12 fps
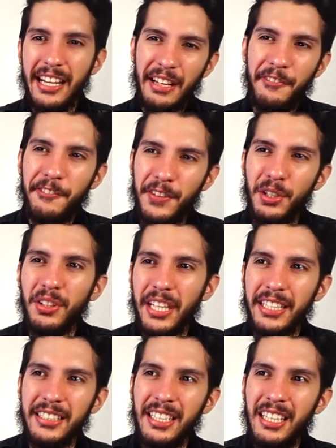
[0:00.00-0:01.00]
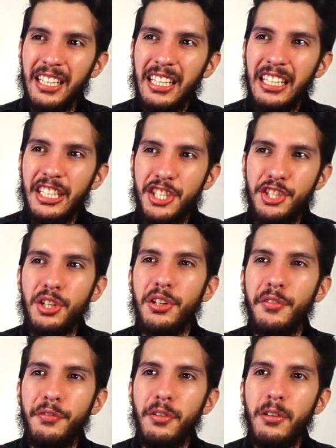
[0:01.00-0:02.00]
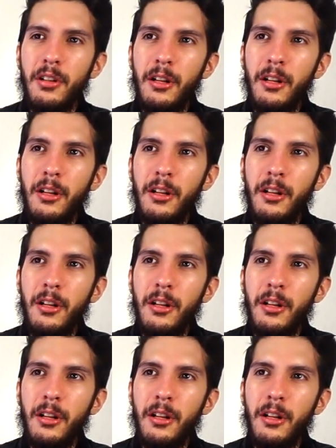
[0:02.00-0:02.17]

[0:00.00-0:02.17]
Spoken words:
and I feel like he should have